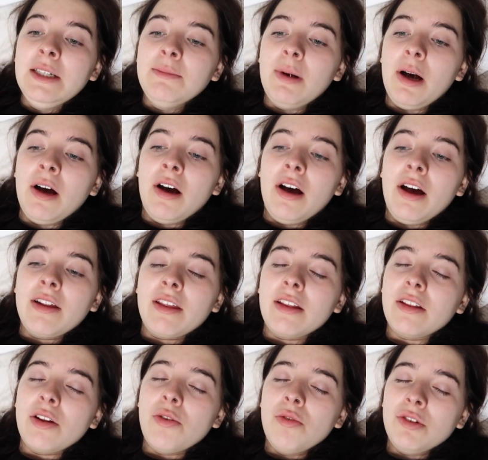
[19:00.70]
but I think
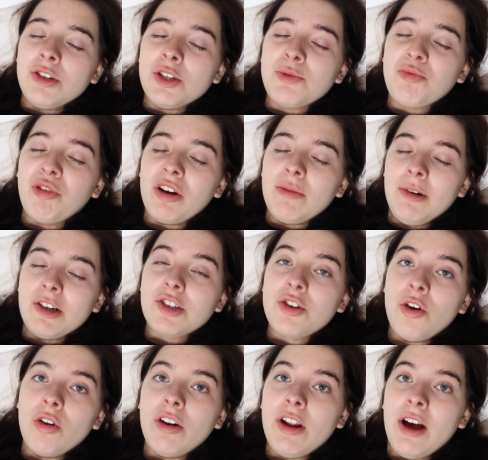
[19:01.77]
the nausea's pretty much
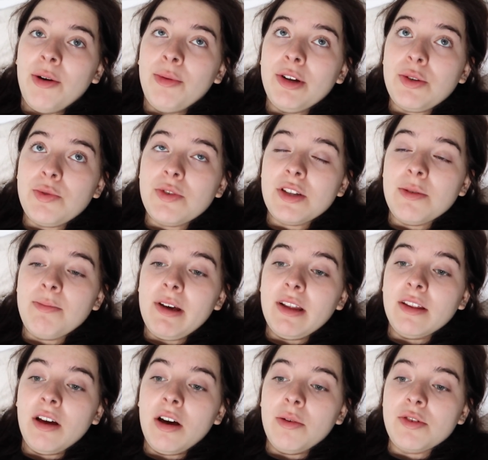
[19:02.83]
gone down, which was the
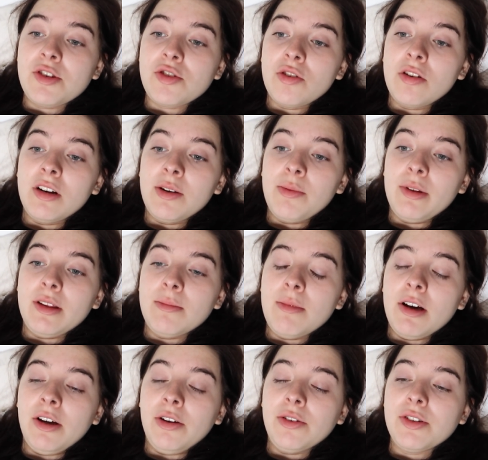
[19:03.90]
bit that I was struggling with the
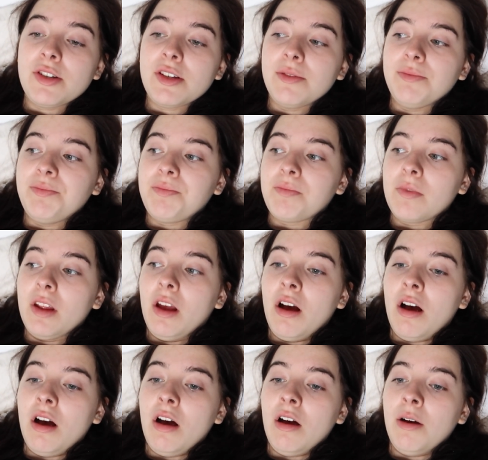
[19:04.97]
most.
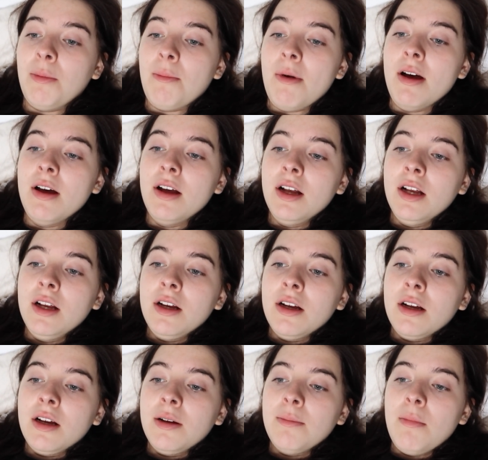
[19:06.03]
Um,
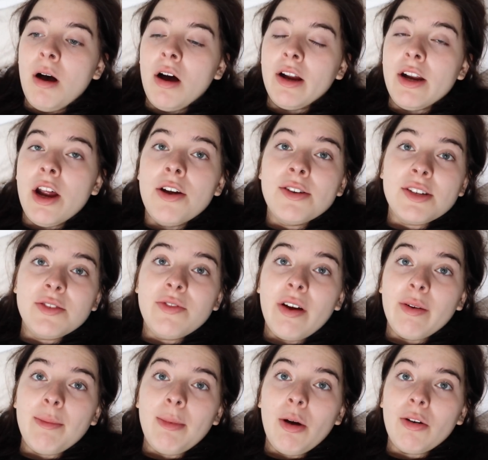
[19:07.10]
my nose is
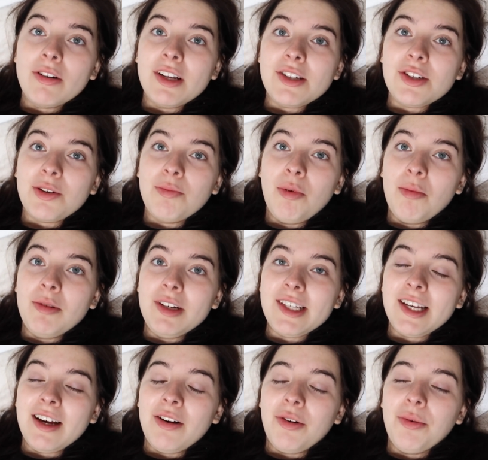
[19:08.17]
very blocked, as you can probably
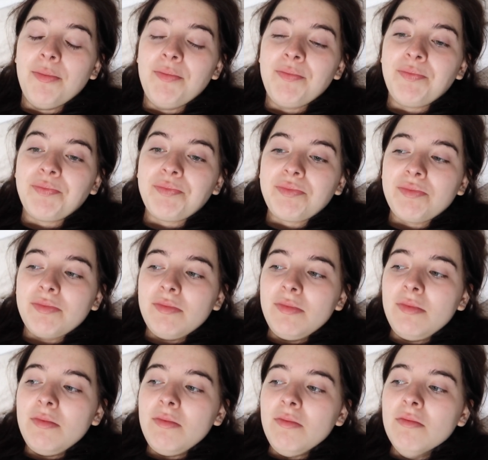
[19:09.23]
tell.
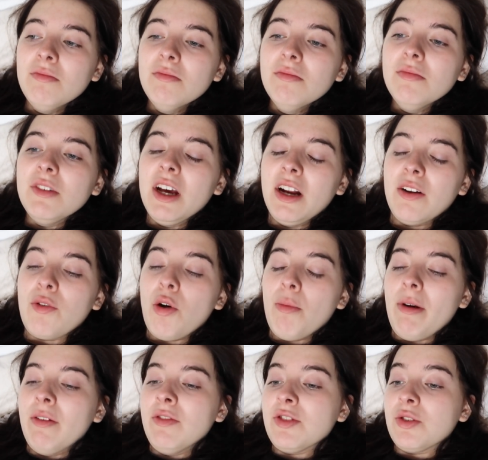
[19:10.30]
And I've got a
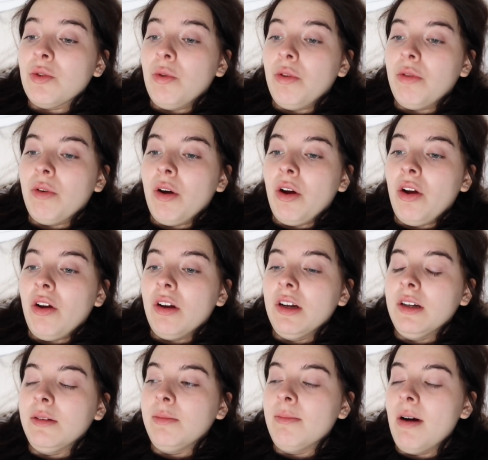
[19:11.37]
bit of a sore throat,
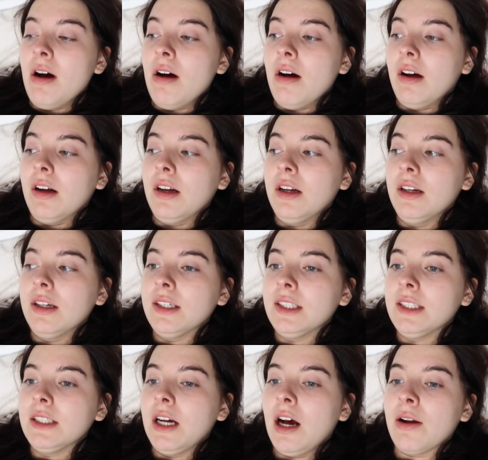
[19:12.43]
but
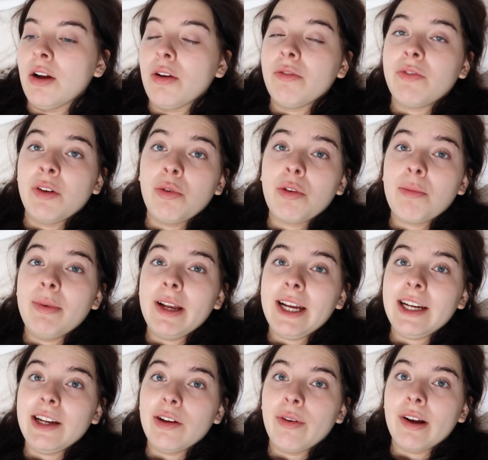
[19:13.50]
I don't feel
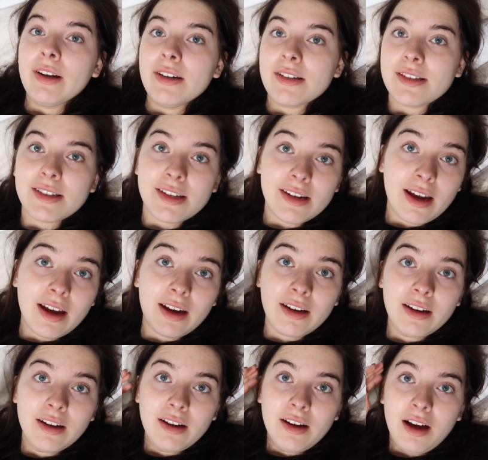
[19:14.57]
completely horrendous
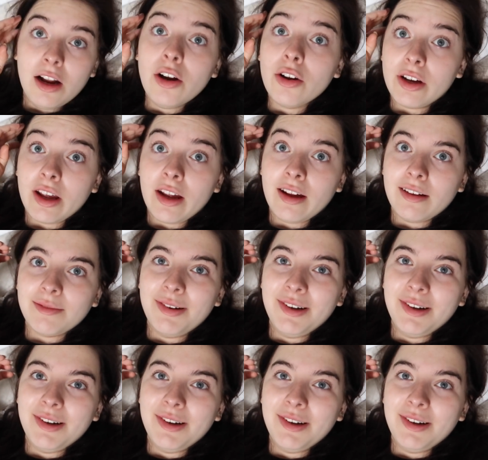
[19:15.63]
today. I look it,